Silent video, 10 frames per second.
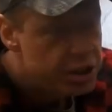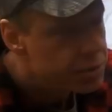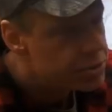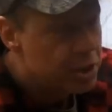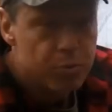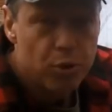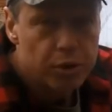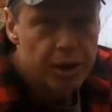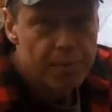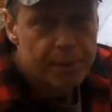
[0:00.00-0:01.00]
year was I
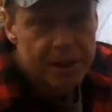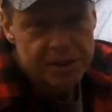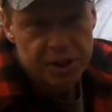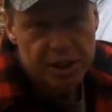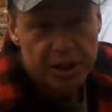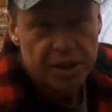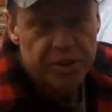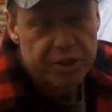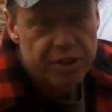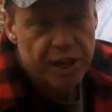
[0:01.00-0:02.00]
rolled it up and I stuck it
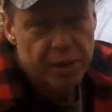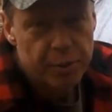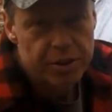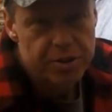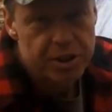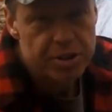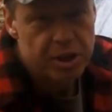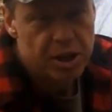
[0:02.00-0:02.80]
under the deck where the sun's